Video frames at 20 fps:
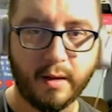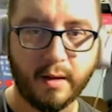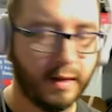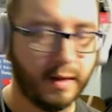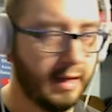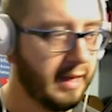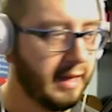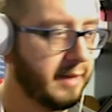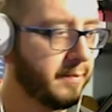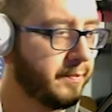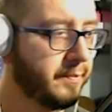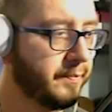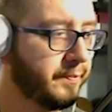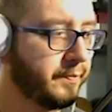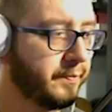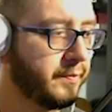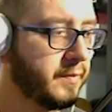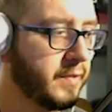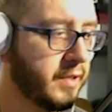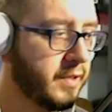Okay,
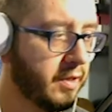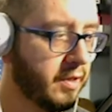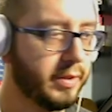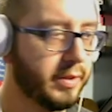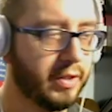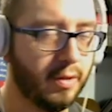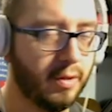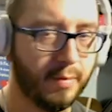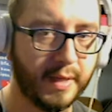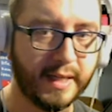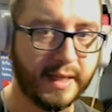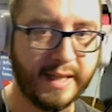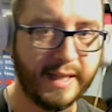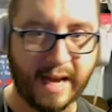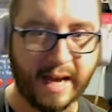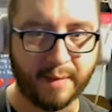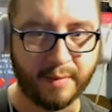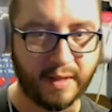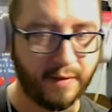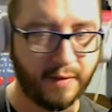so we should be
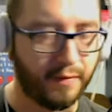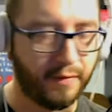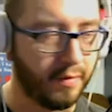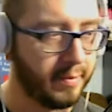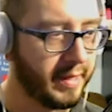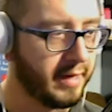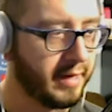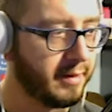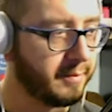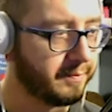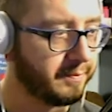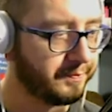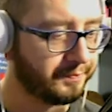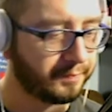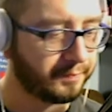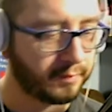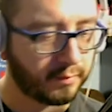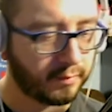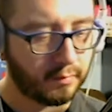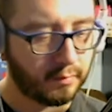tabbed in from here.
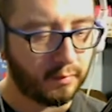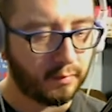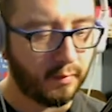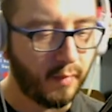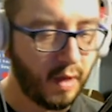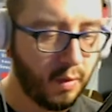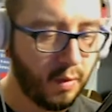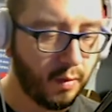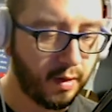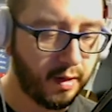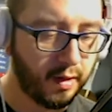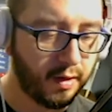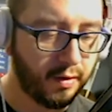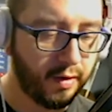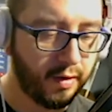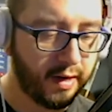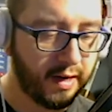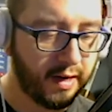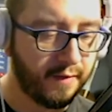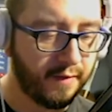We're going to
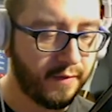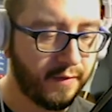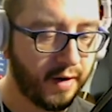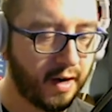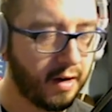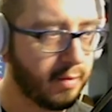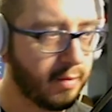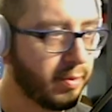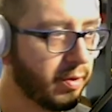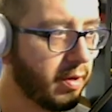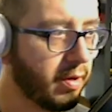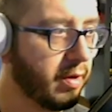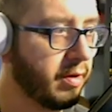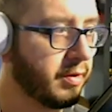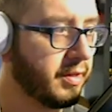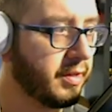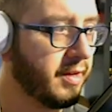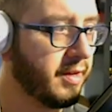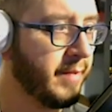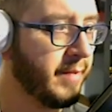create a variable
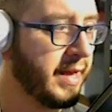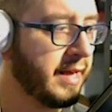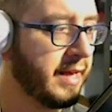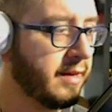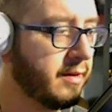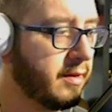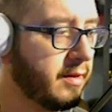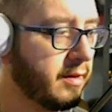called command.